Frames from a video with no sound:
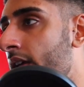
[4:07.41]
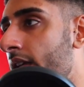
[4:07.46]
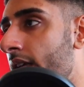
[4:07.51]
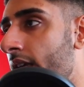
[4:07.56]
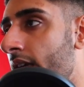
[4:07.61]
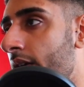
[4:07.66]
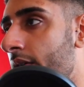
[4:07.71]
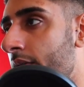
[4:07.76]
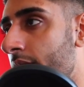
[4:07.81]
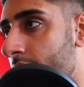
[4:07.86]

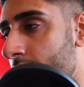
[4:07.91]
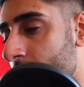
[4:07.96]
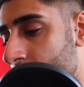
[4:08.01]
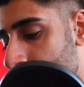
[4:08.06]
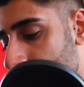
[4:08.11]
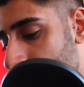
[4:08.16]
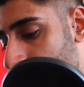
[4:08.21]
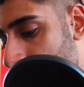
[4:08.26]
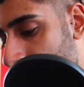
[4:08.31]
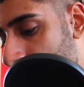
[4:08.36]

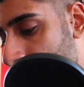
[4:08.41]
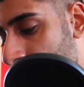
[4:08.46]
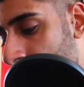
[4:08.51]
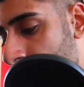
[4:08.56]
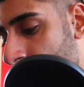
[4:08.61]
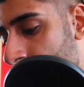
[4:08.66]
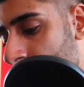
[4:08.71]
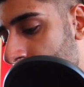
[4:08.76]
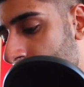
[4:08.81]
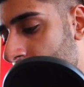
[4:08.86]
equals
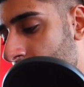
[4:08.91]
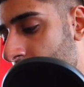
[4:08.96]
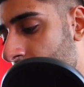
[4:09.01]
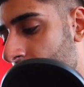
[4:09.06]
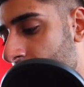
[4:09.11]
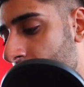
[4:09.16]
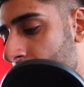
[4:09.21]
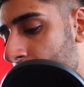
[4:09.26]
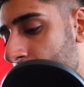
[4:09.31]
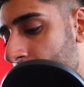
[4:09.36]
count
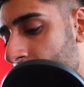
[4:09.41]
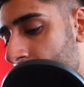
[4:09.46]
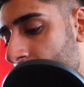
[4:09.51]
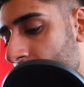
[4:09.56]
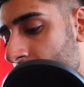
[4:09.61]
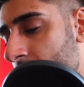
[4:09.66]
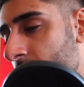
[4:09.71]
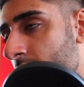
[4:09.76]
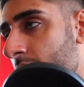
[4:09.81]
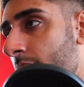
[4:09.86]

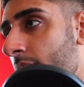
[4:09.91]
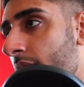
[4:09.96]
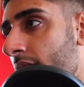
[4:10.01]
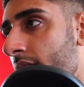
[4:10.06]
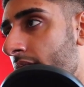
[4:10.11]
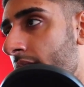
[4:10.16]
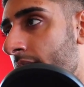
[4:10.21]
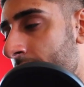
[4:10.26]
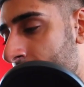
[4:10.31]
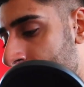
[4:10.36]
plus
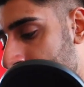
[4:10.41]
one.